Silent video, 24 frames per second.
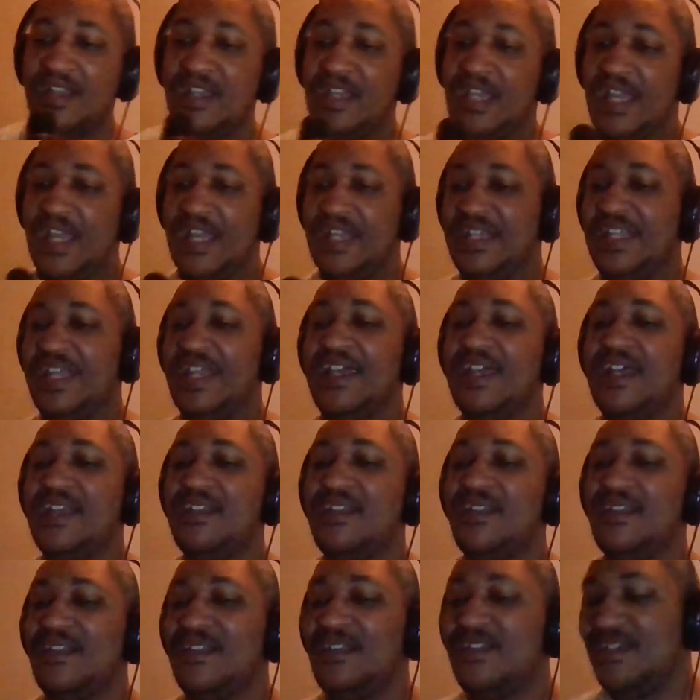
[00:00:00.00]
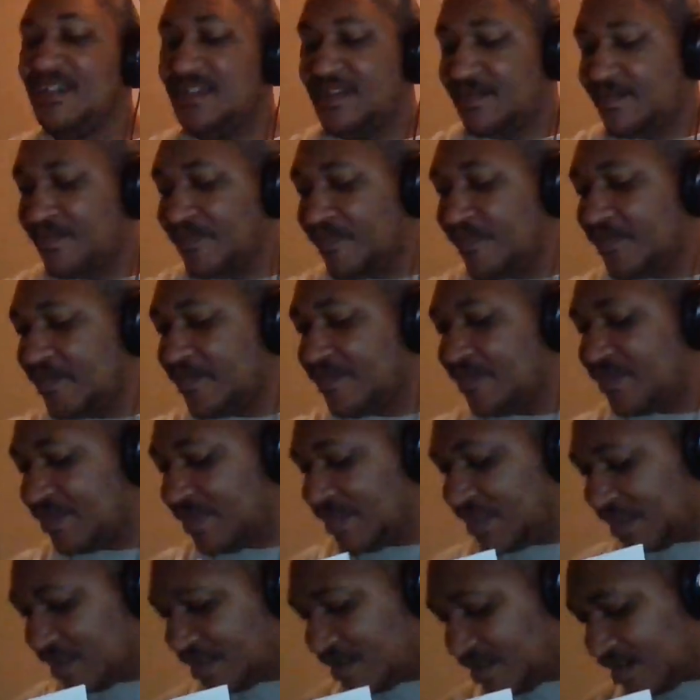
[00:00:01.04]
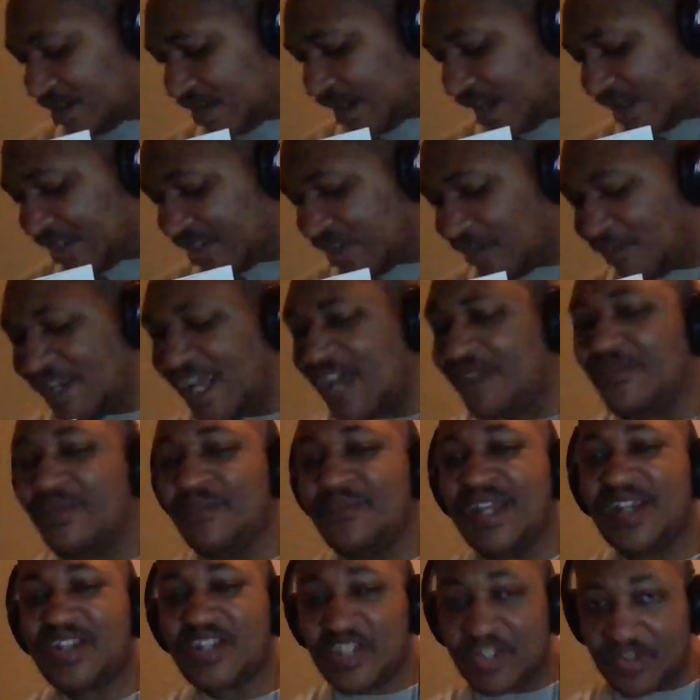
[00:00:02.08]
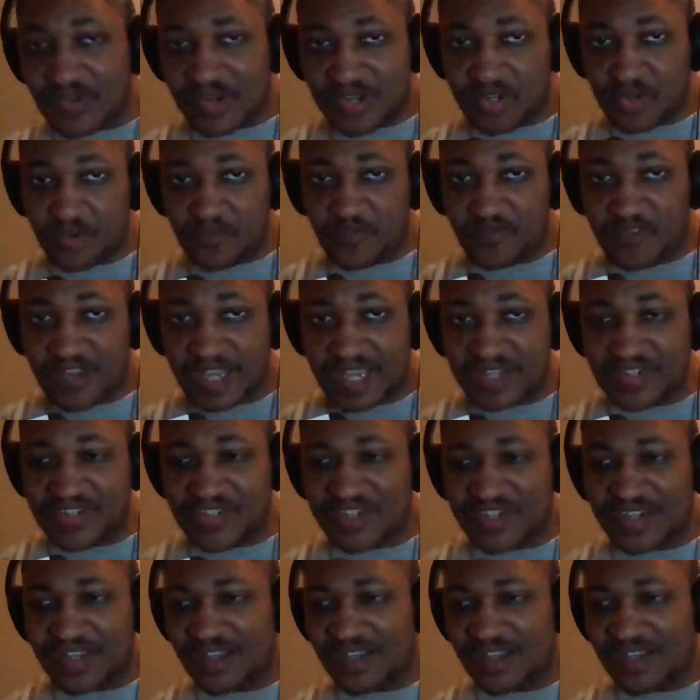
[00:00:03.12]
And then I don't have a mixer interface,